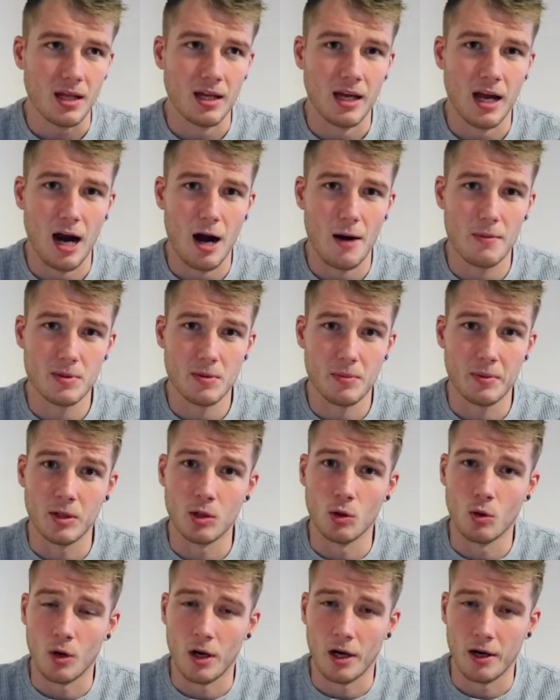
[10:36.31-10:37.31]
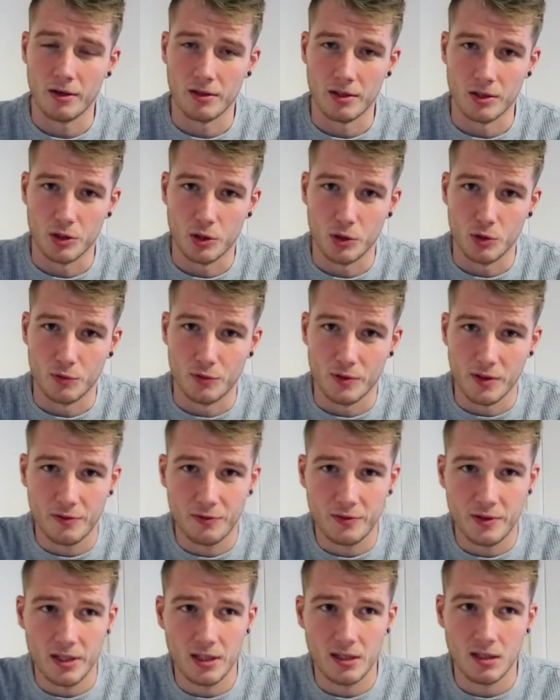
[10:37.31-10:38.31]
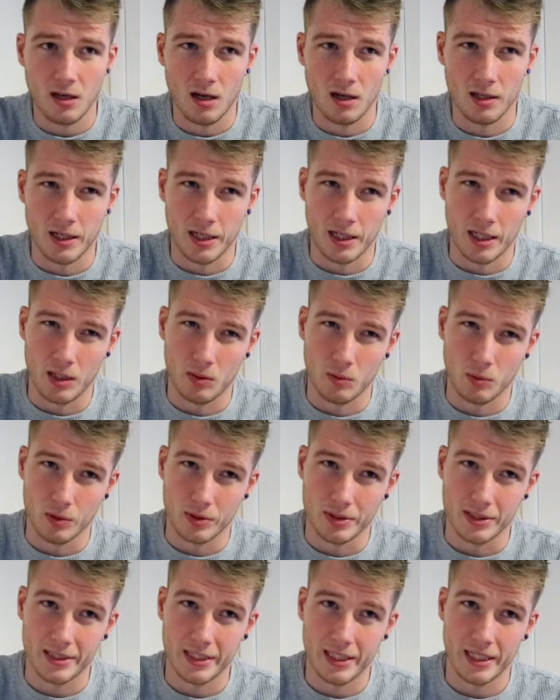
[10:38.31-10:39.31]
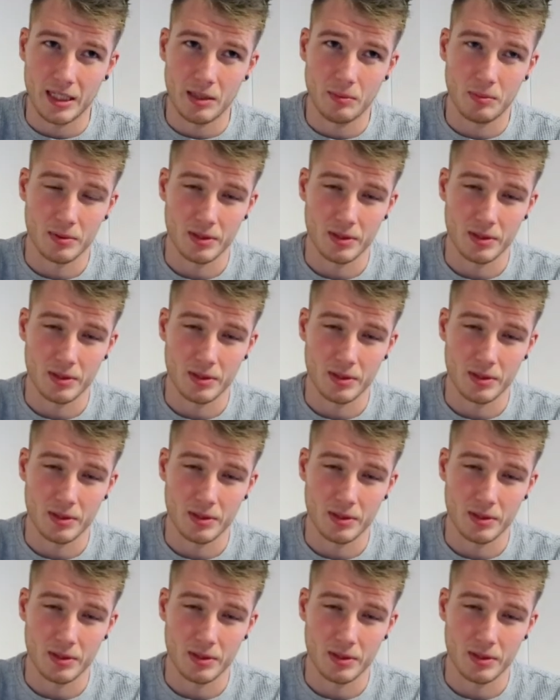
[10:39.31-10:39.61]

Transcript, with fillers: Carbs have been no higher than 250 on any one day,